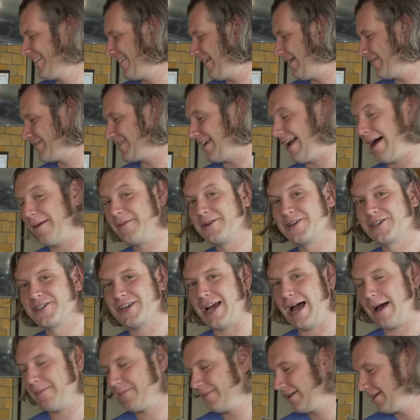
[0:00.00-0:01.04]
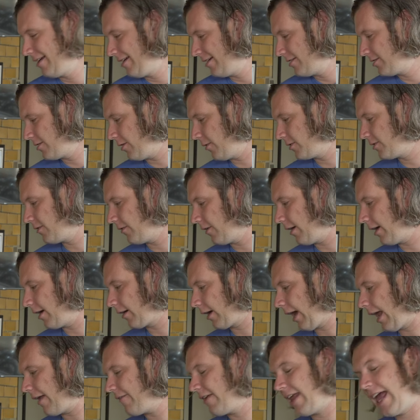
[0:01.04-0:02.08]
It's an Amish shop. So it's
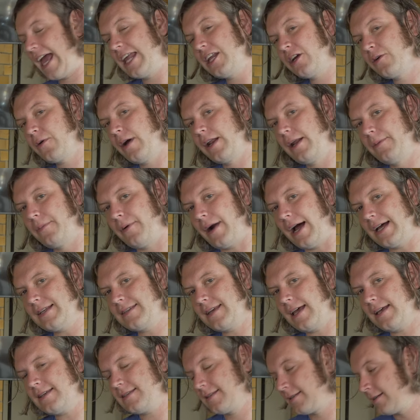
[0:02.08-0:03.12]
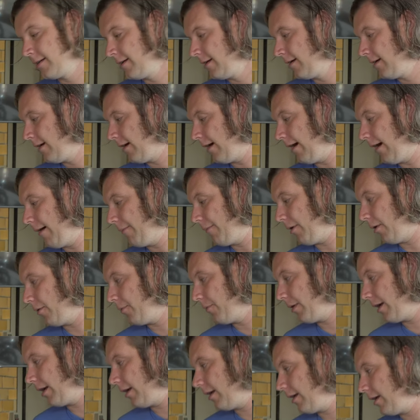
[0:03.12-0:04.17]
a kind of an antiquated process,
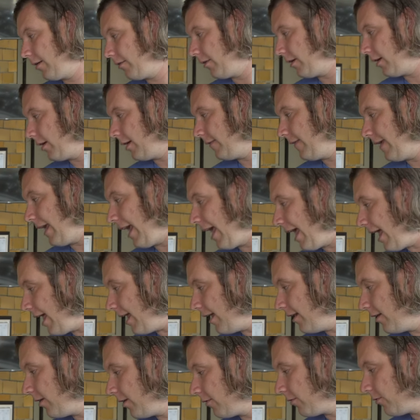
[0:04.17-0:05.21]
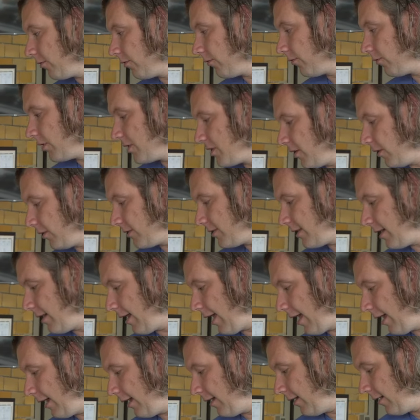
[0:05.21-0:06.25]
but it in the end results
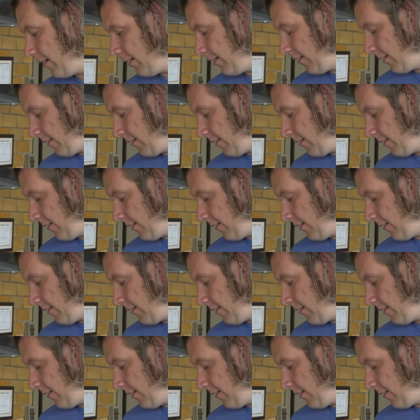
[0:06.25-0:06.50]
in a